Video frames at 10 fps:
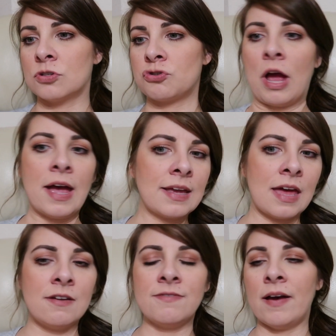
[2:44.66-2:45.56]
try
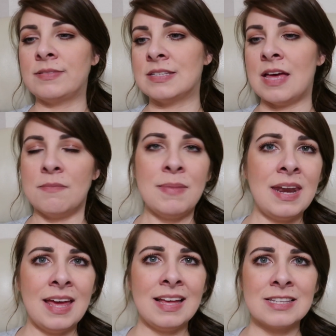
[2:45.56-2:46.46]
again in five to ten
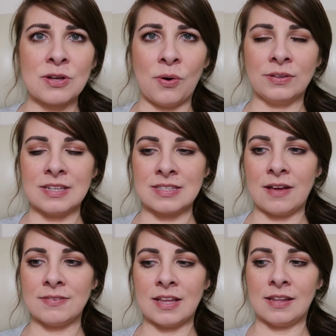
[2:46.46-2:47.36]
minutes all this
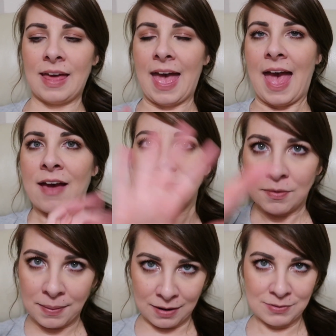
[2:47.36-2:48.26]
stuff that
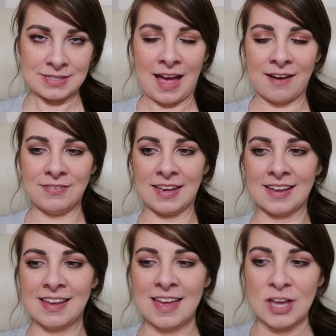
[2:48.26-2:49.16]
everybody was
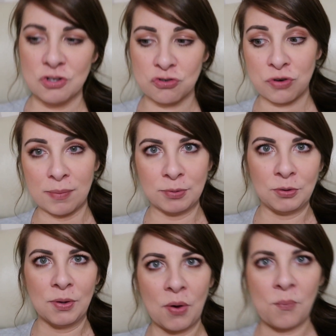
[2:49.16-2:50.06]
having
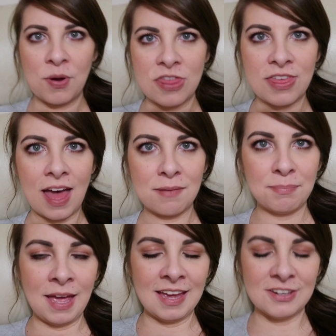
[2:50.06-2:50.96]
trouble with that
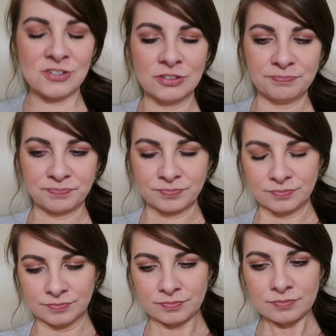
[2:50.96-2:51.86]
page
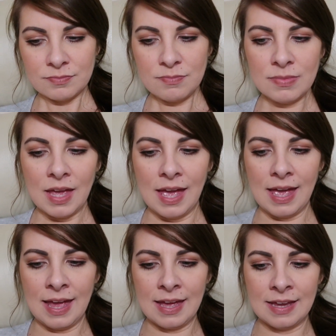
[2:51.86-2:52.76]

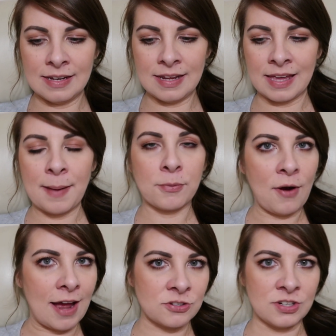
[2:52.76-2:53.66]
and it kept
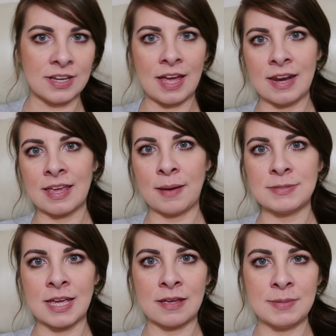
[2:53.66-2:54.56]
crashing and it kept
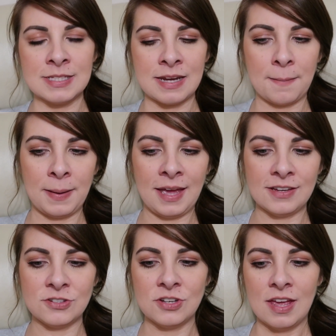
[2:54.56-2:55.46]
taking me to that
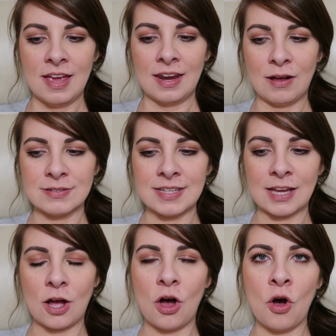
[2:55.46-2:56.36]
page. And I was
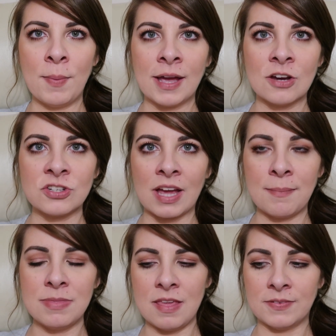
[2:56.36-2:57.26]
like, oh my gosh, like
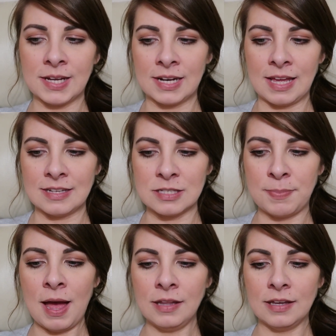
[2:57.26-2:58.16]
I'm never gonna get this
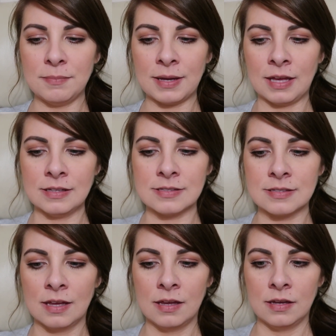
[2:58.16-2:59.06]
palette because